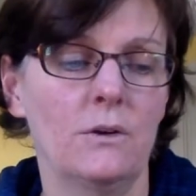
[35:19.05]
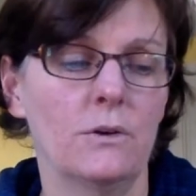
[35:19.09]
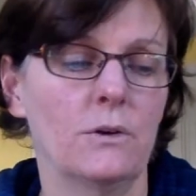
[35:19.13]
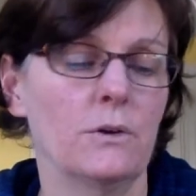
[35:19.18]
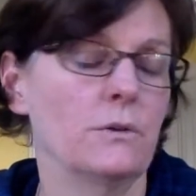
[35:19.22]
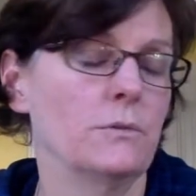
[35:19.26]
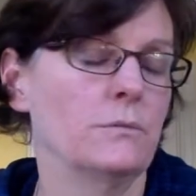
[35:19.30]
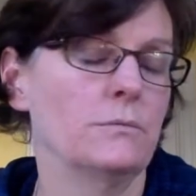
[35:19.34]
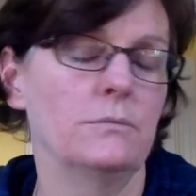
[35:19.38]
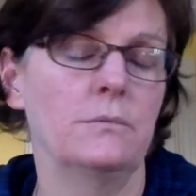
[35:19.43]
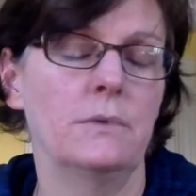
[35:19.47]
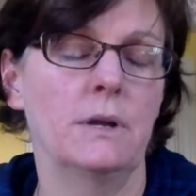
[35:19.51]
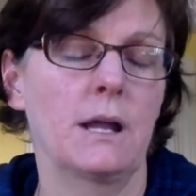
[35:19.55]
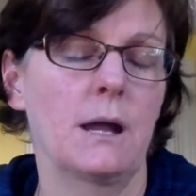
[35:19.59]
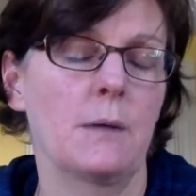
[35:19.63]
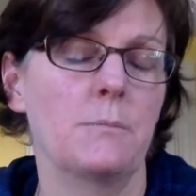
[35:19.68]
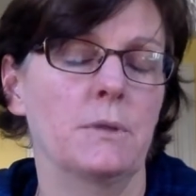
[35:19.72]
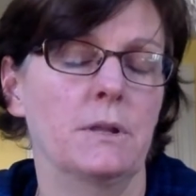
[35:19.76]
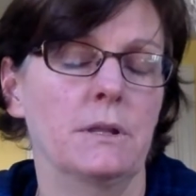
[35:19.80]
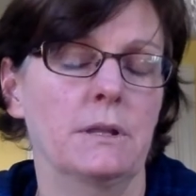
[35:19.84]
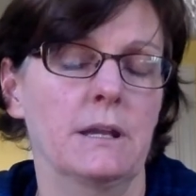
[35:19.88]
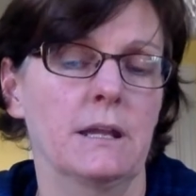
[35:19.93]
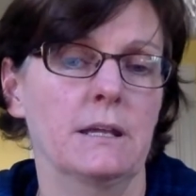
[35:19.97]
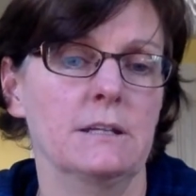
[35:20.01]
or a
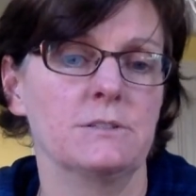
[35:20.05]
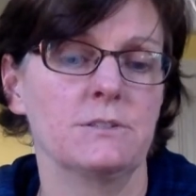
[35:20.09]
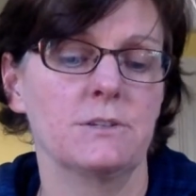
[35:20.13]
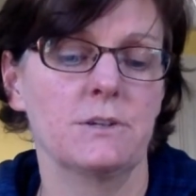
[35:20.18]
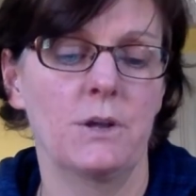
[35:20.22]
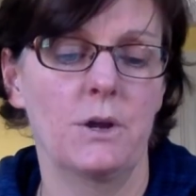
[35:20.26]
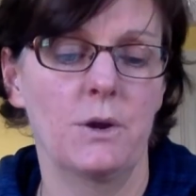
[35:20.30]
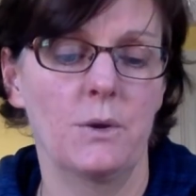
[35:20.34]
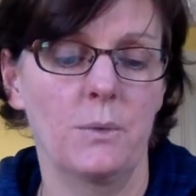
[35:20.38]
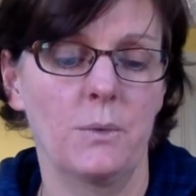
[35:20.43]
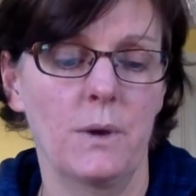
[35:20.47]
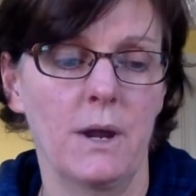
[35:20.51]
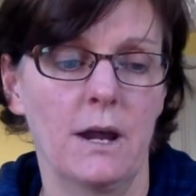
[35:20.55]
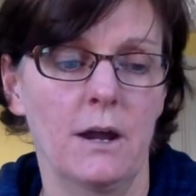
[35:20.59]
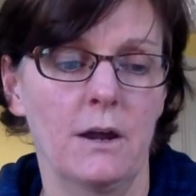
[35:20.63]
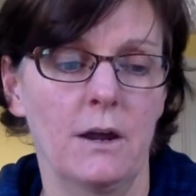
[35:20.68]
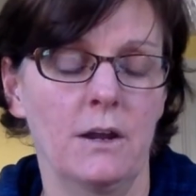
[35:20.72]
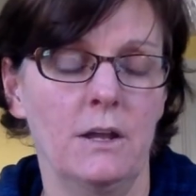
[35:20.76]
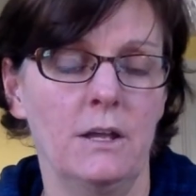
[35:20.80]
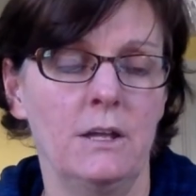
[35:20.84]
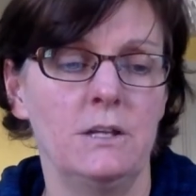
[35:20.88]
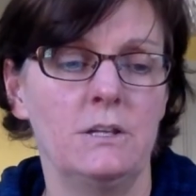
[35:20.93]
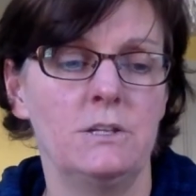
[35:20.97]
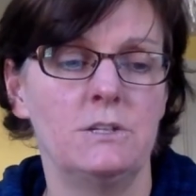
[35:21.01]
couple of nights ago
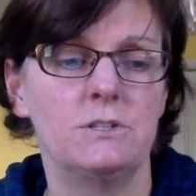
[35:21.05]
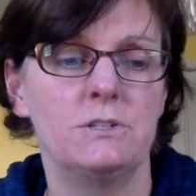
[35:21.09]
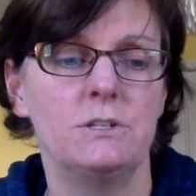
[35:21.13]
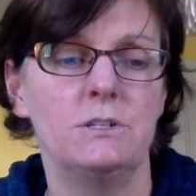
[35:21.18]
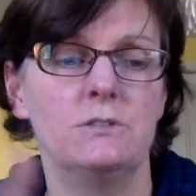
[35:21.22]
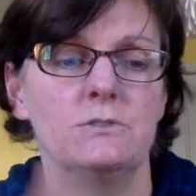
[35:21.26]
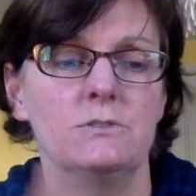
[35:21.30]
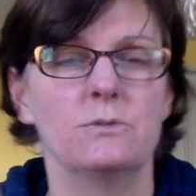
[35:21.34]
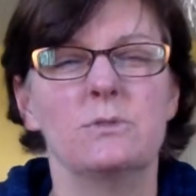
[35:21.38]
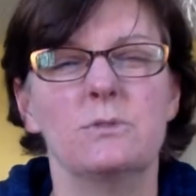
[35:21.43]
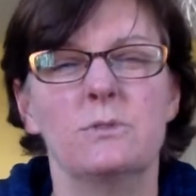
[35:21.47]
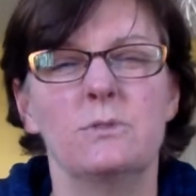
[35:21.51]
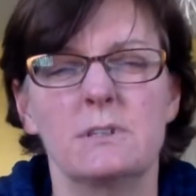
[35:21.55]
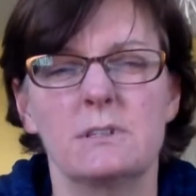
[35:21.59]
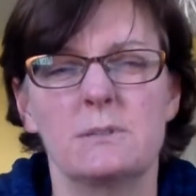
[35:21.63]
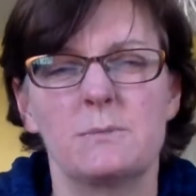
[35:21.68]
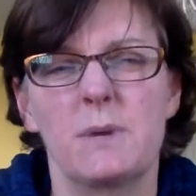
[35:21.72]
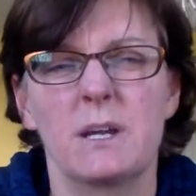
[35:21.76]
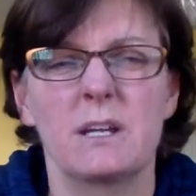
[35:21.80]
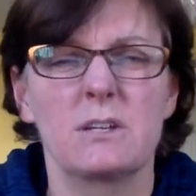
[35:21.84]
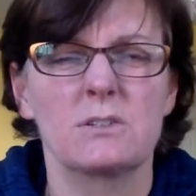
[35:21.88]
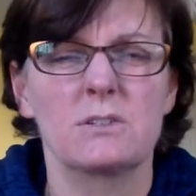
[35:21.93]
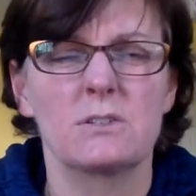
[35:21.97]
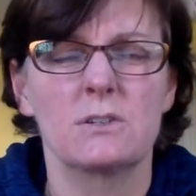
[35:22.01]
where she drew this
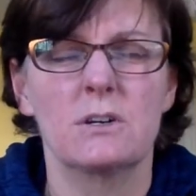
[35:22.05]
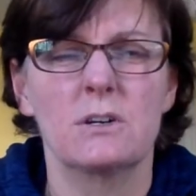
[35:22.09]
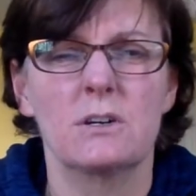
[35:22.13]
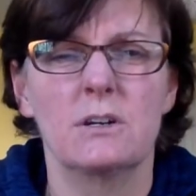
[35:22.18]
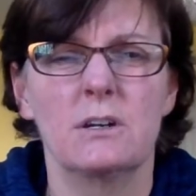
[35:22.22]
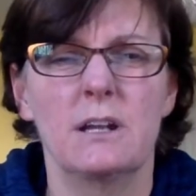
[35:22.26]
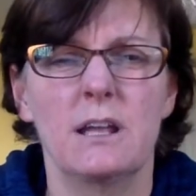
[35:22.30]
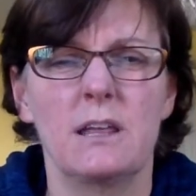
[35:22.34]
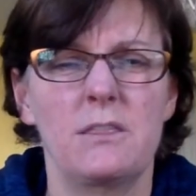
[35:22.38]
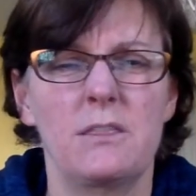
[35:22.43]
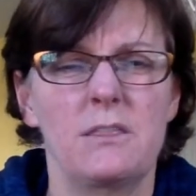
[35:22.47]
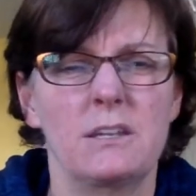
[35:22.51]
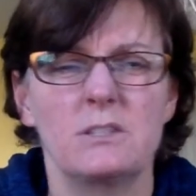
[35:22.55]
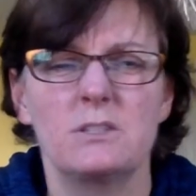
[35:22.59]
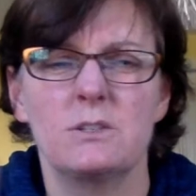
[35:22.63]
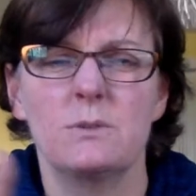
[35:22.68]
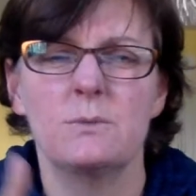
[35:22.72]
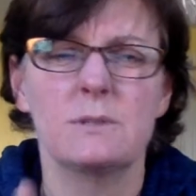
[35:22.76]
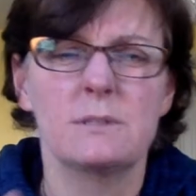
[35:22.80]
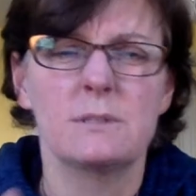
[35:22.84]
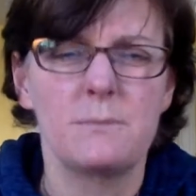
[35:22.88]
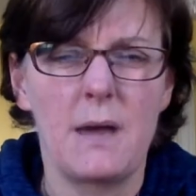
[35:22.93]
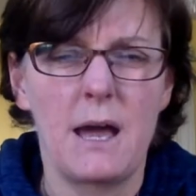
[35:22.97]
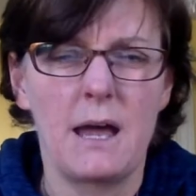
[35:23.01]
picture, and I think
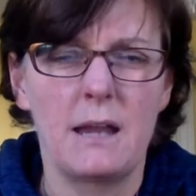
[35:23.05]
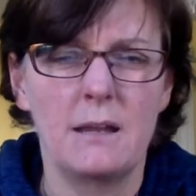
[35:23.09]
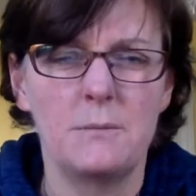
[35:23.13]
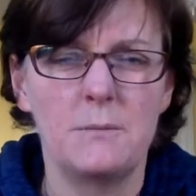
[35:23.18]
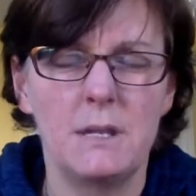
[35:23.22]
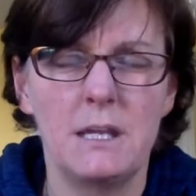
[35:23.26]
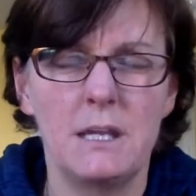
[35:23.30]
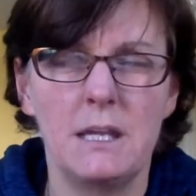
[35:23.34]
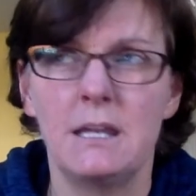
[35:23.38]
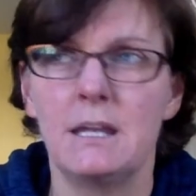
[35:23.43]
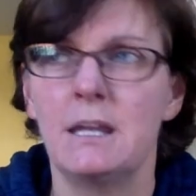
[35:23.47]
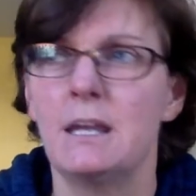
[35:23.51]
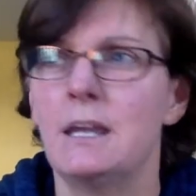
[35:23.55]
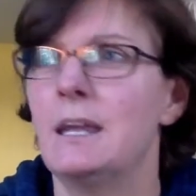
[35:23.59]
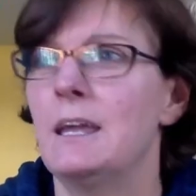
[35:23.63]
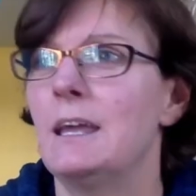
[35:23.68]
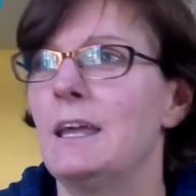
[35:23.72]
she was mad at me.